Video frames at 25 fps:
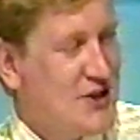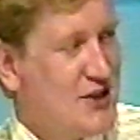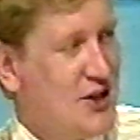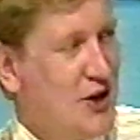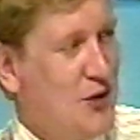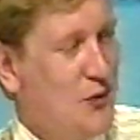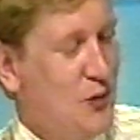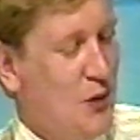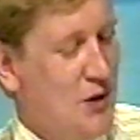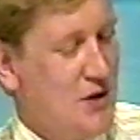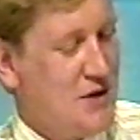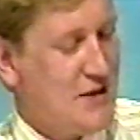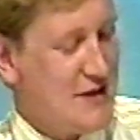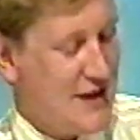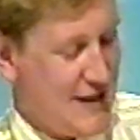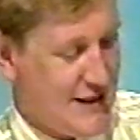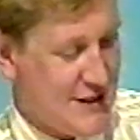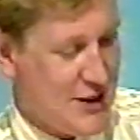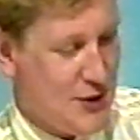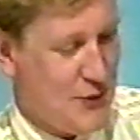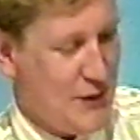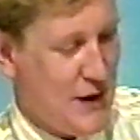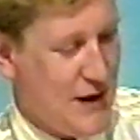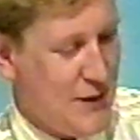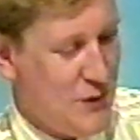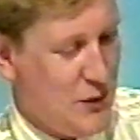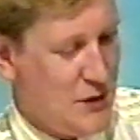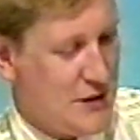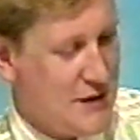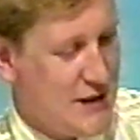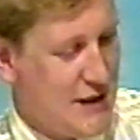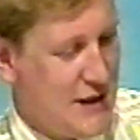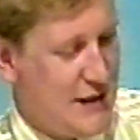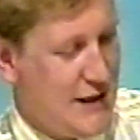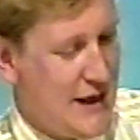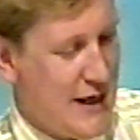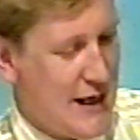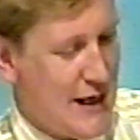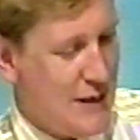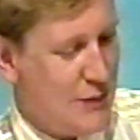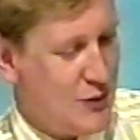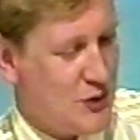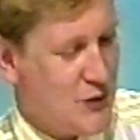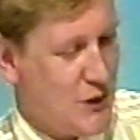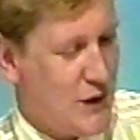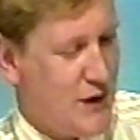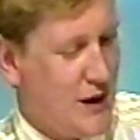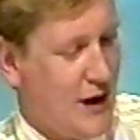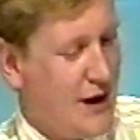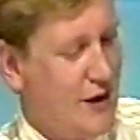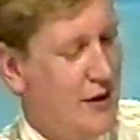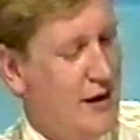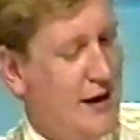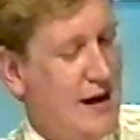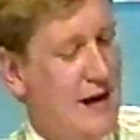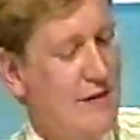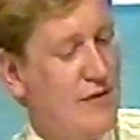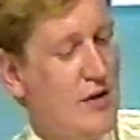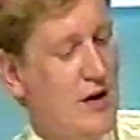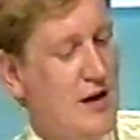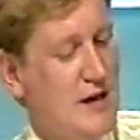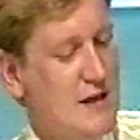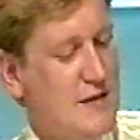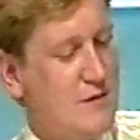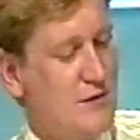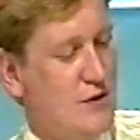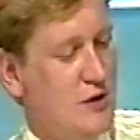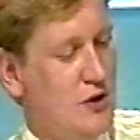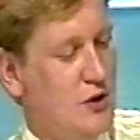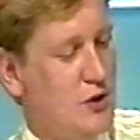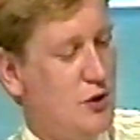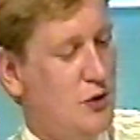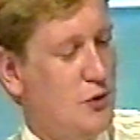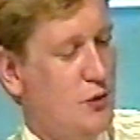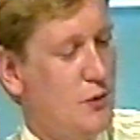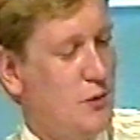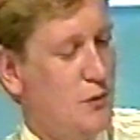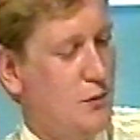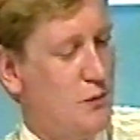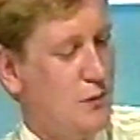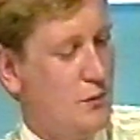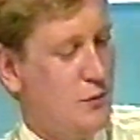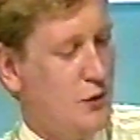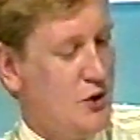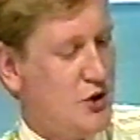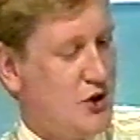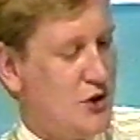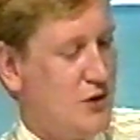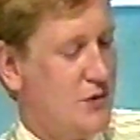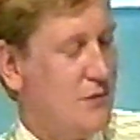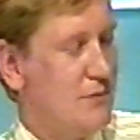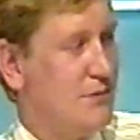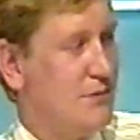So what's, that's correct, what's the link between I Only Have Eyes for You, which